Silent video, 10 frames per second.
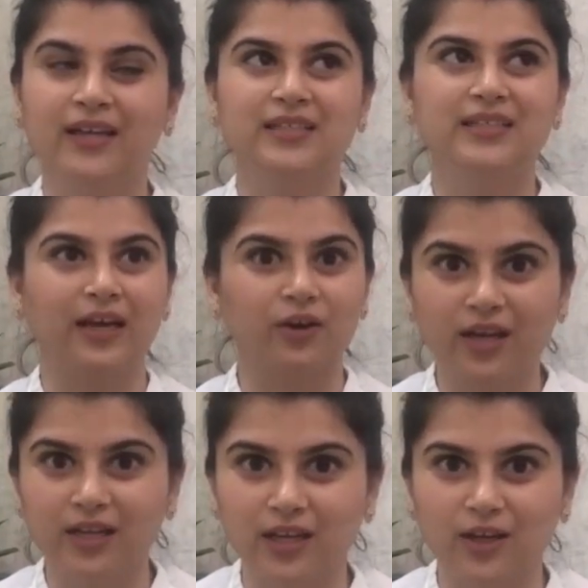
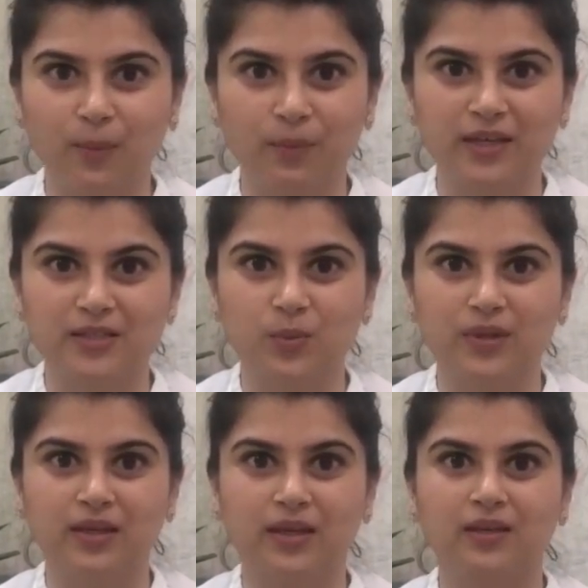decorating your place
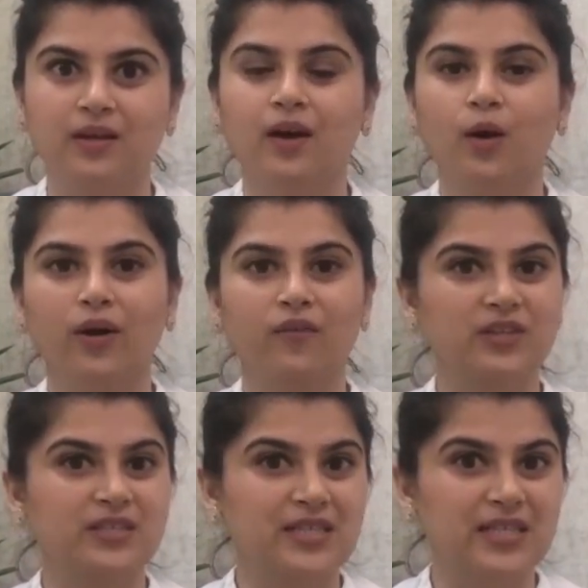with it. If
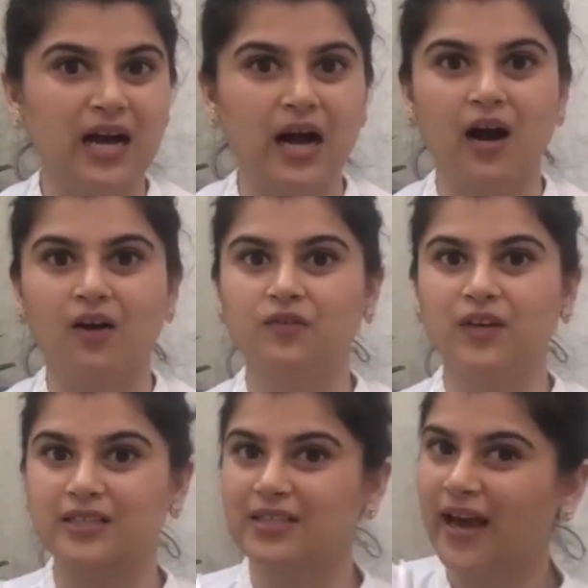it's a scarf,
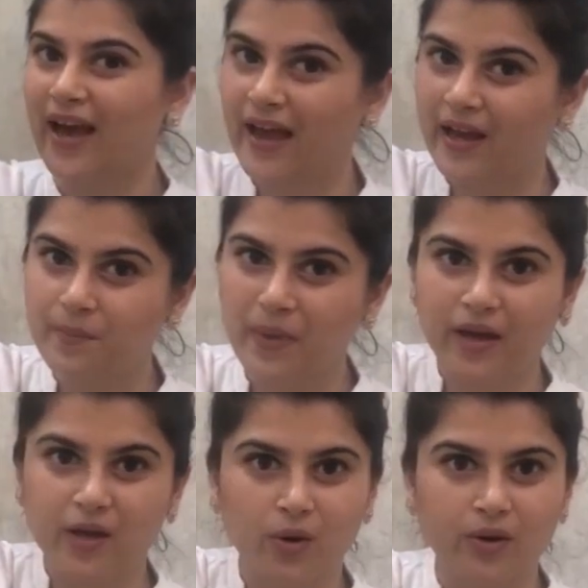let it hang by
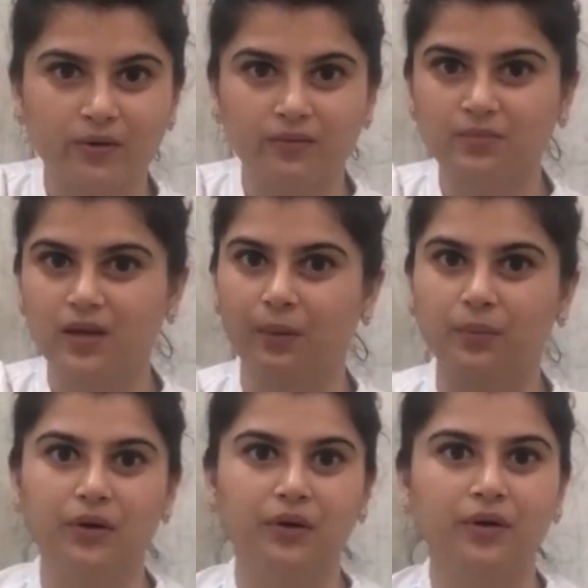your
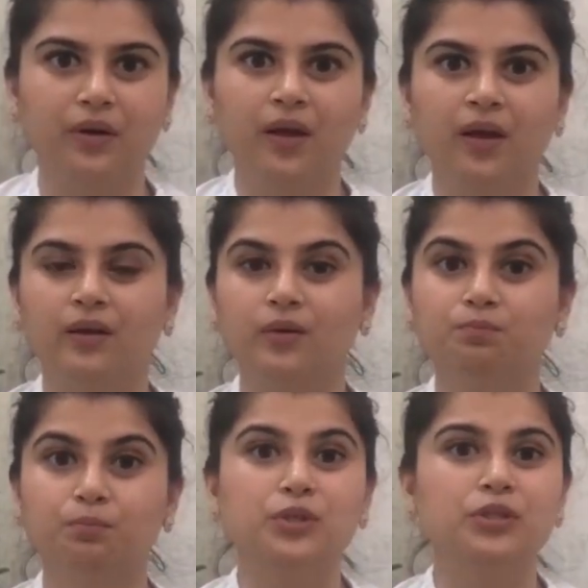cupboard,
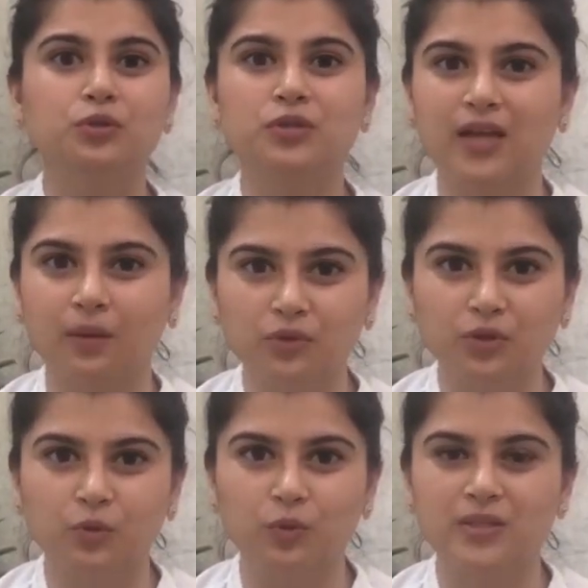put it to some
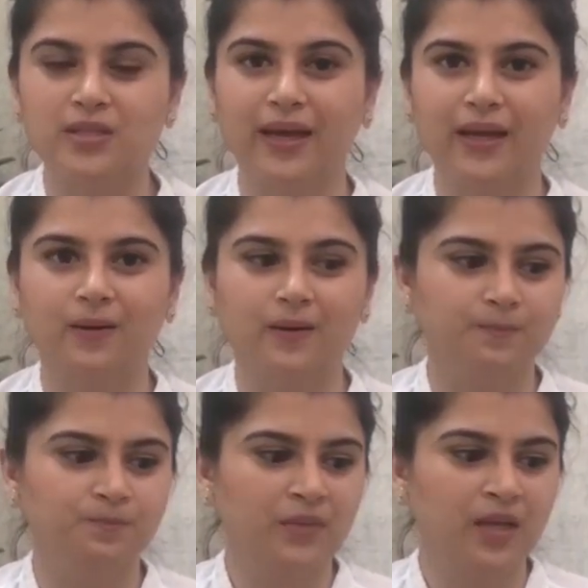use. Like
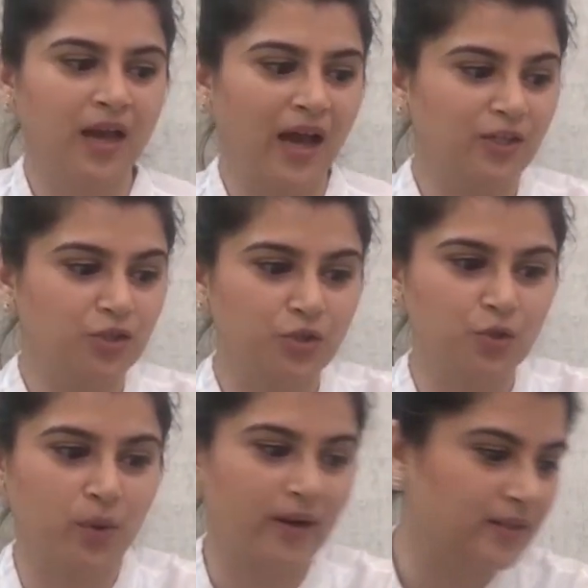I'll show you
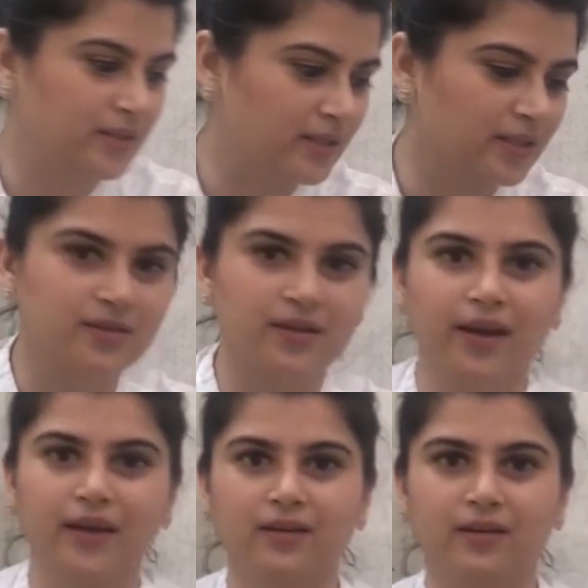what I did,
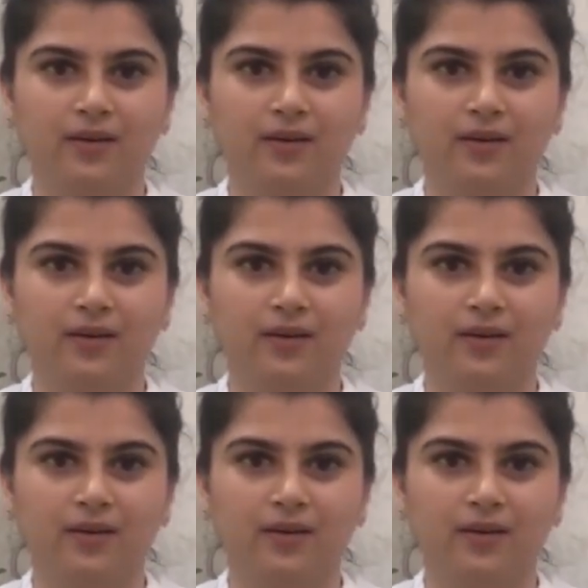right?